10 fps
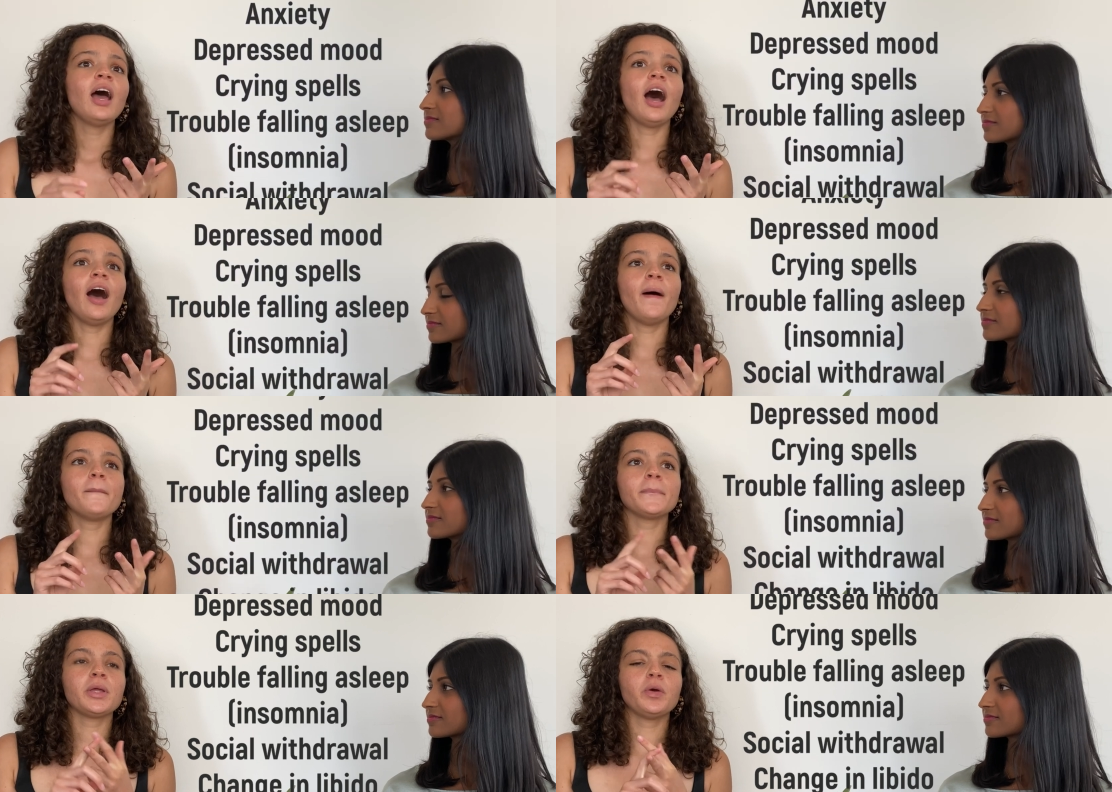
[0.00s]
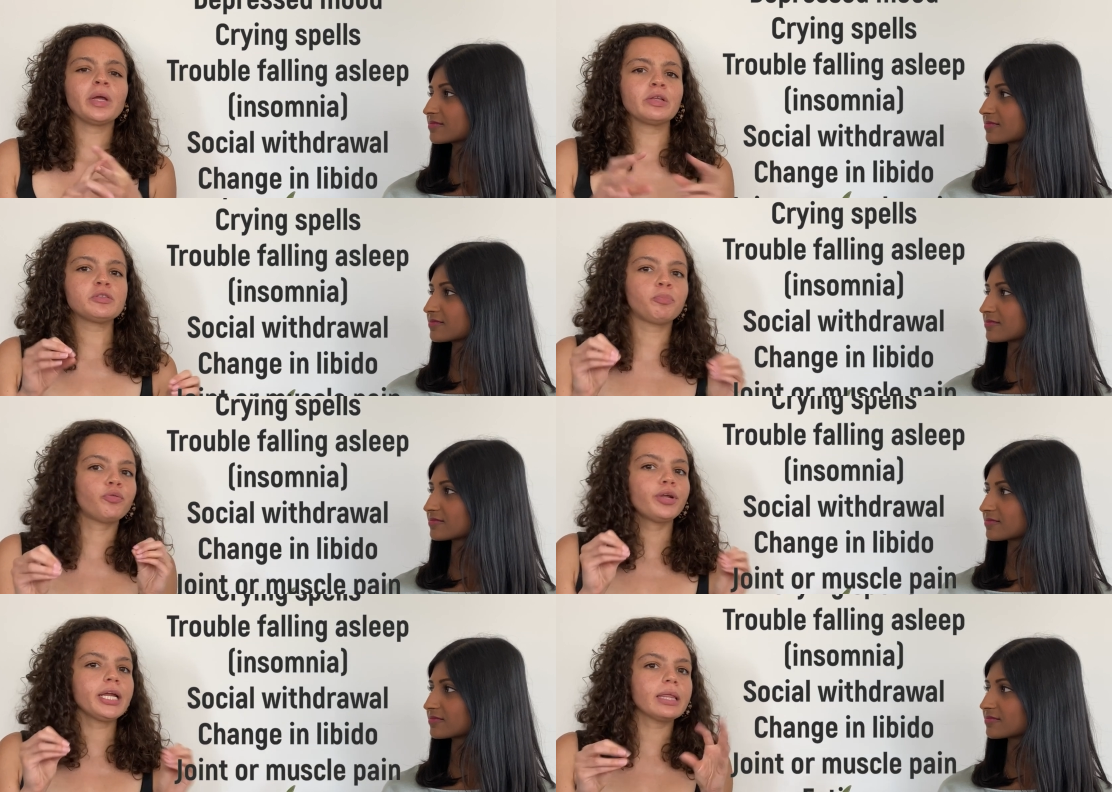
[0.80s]
Speaker 1: um, you know, like those
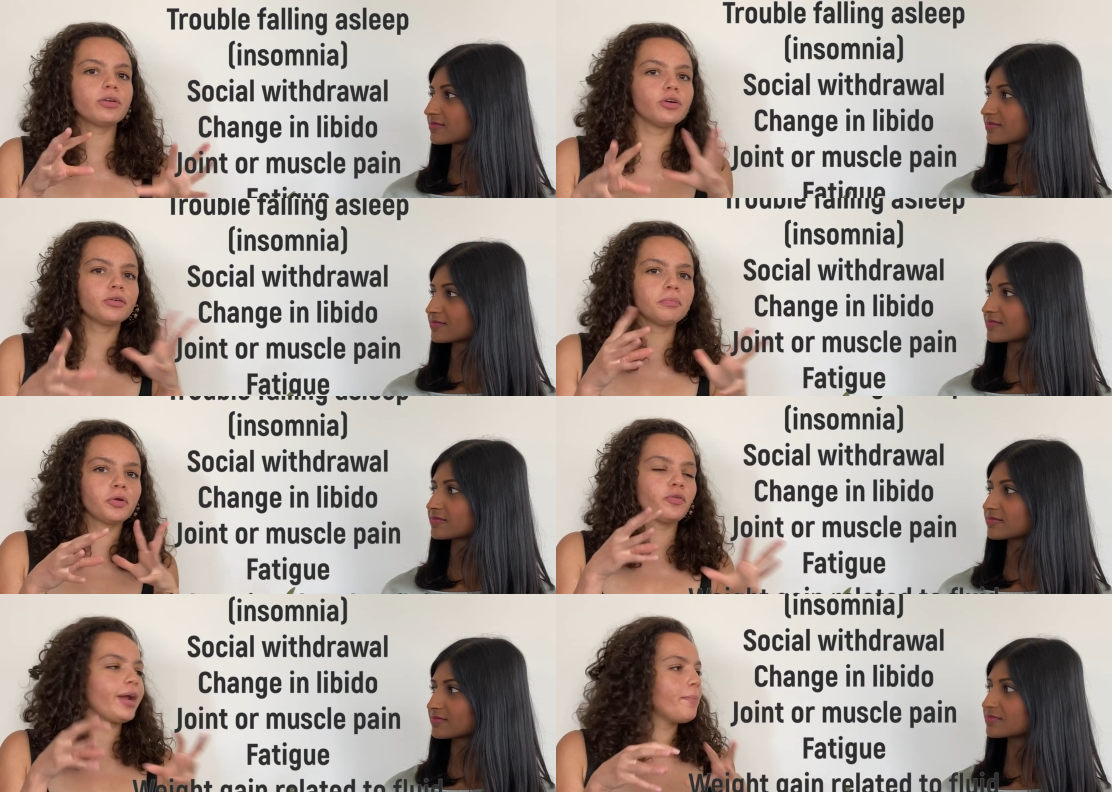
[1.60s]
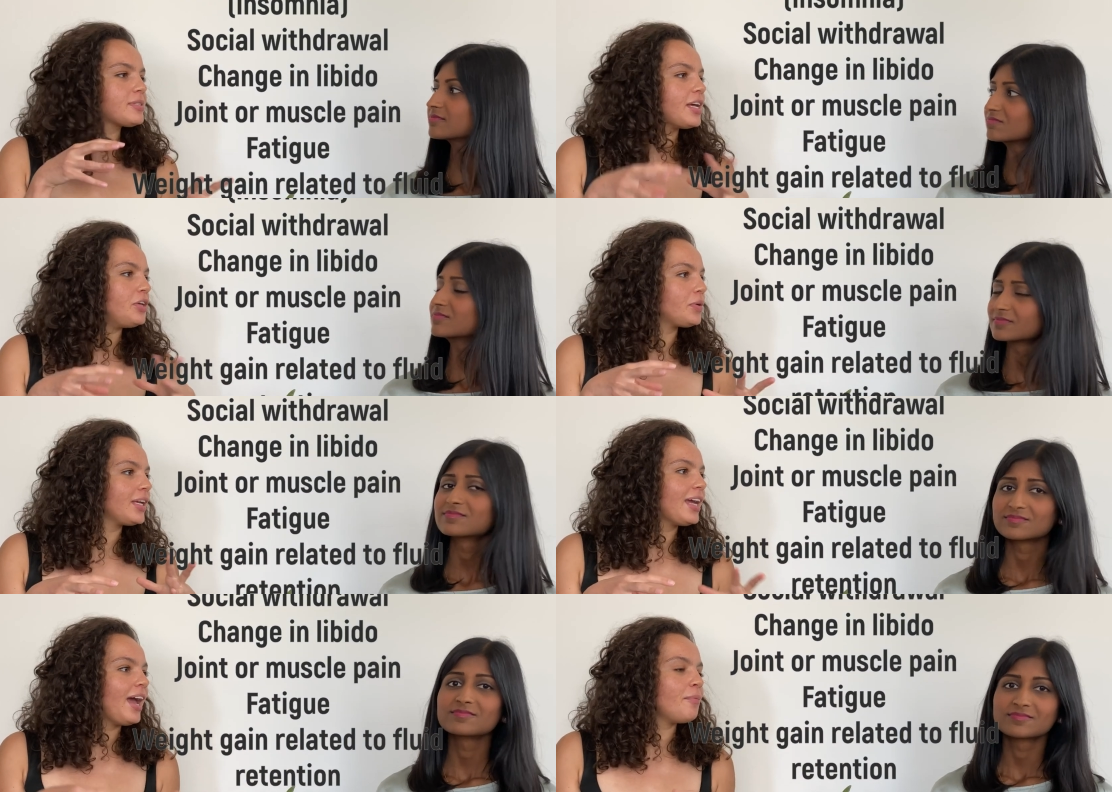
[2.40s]
pre little cramps that you can
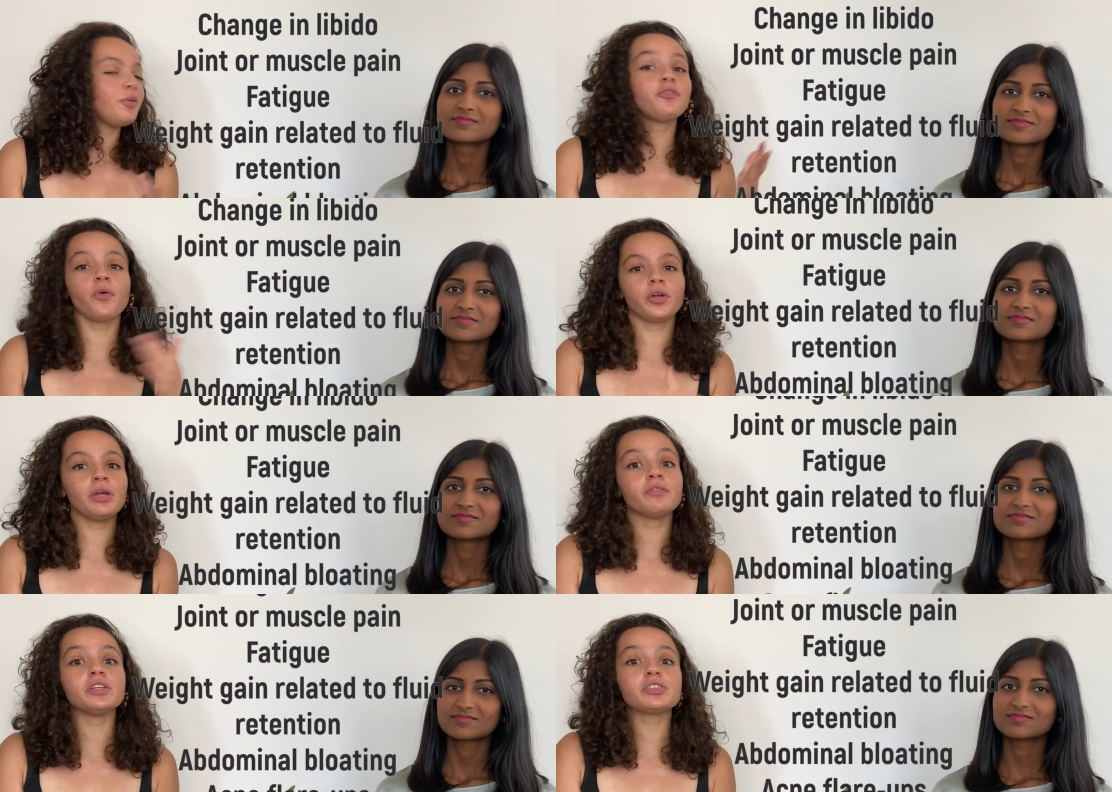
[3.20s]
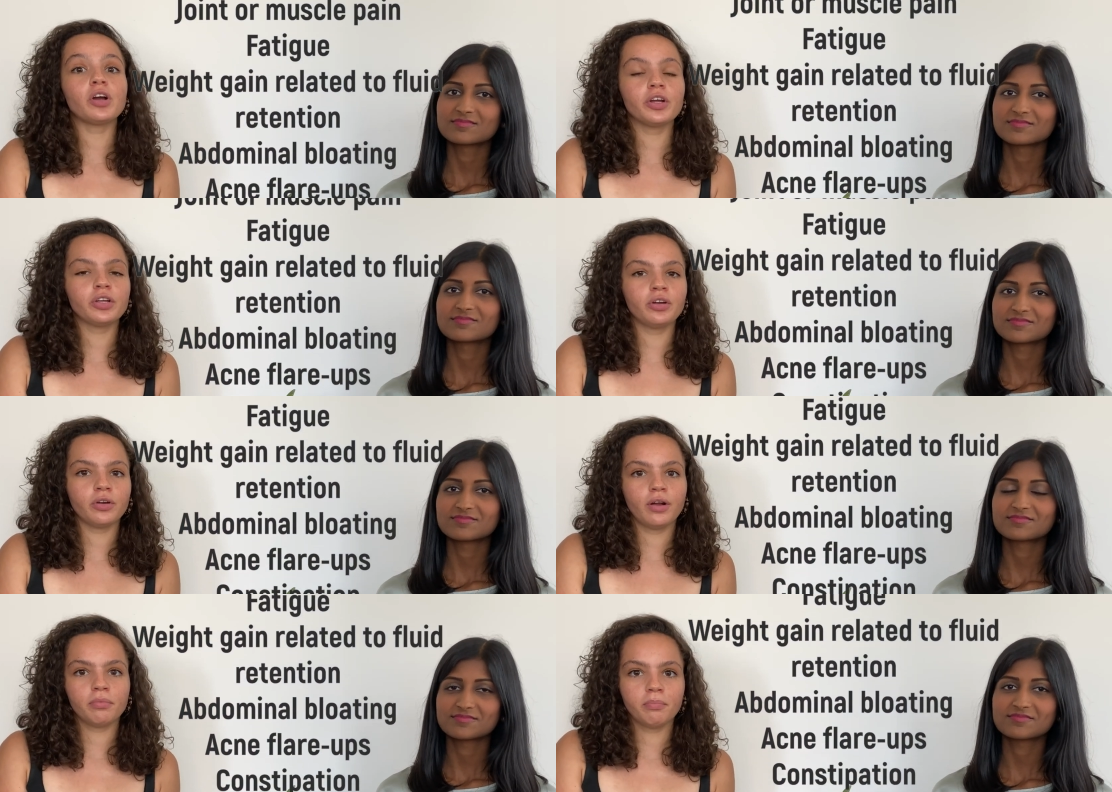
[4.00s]
get before you even start
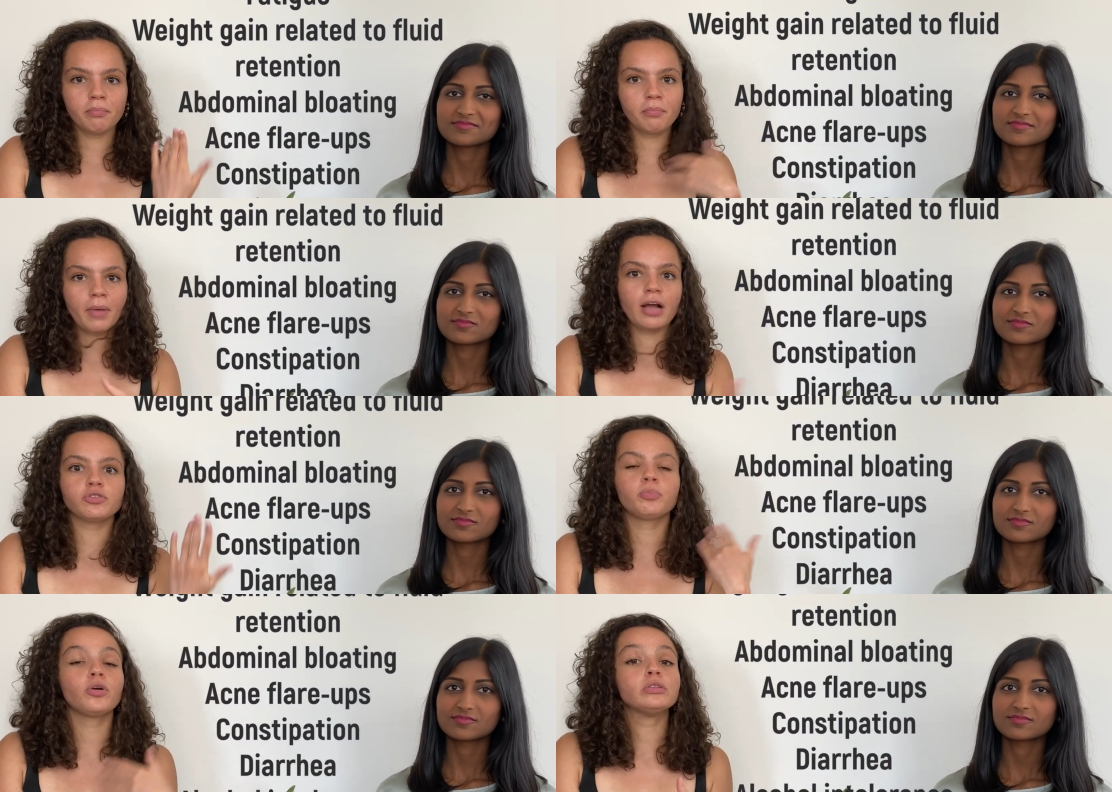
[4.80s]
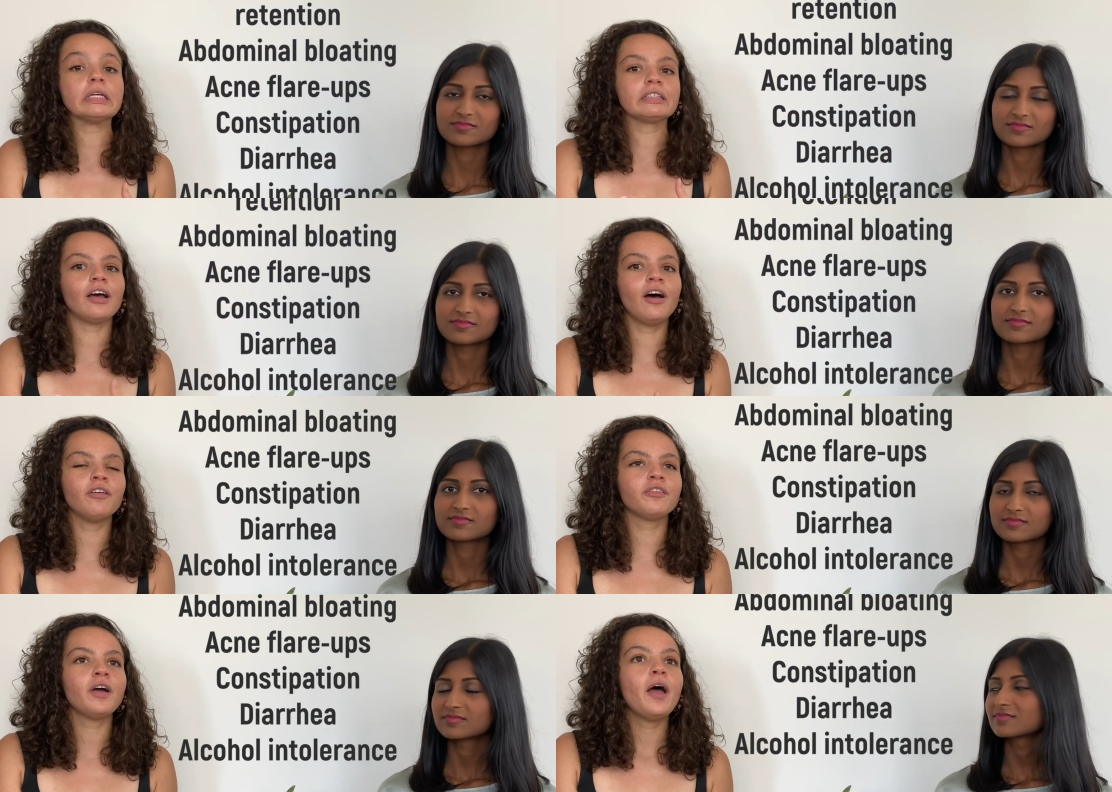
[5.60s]
your actual process
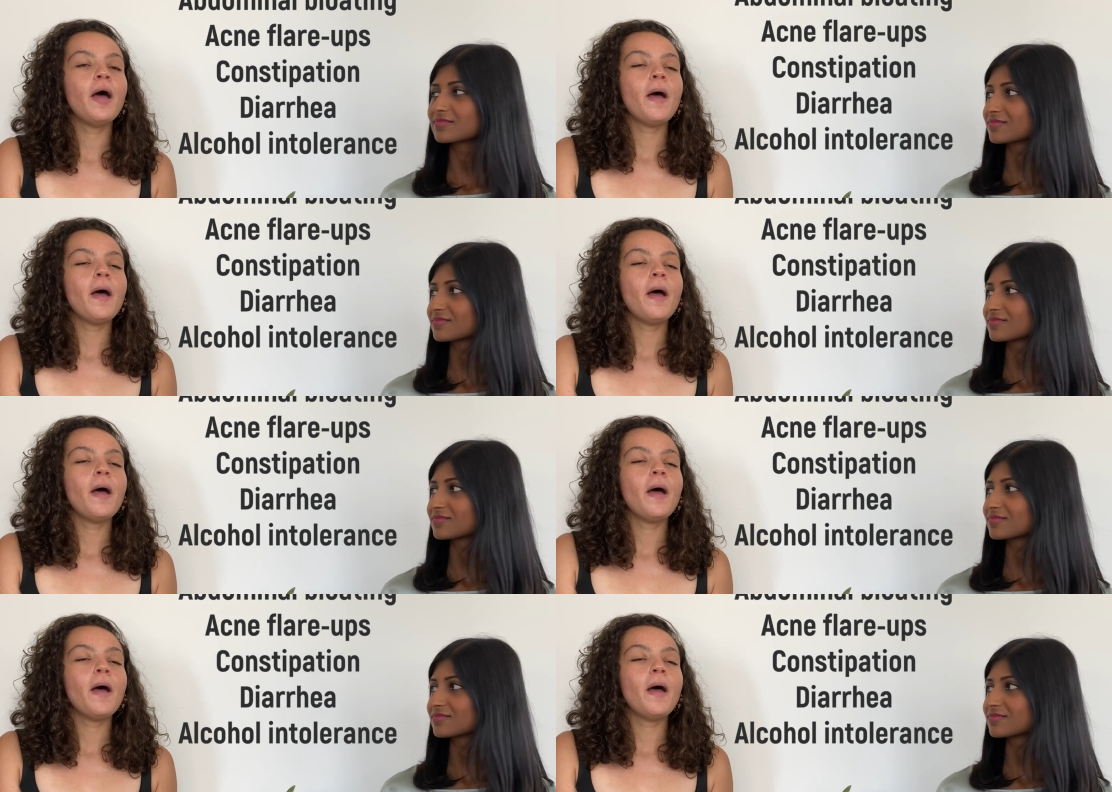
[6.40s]
of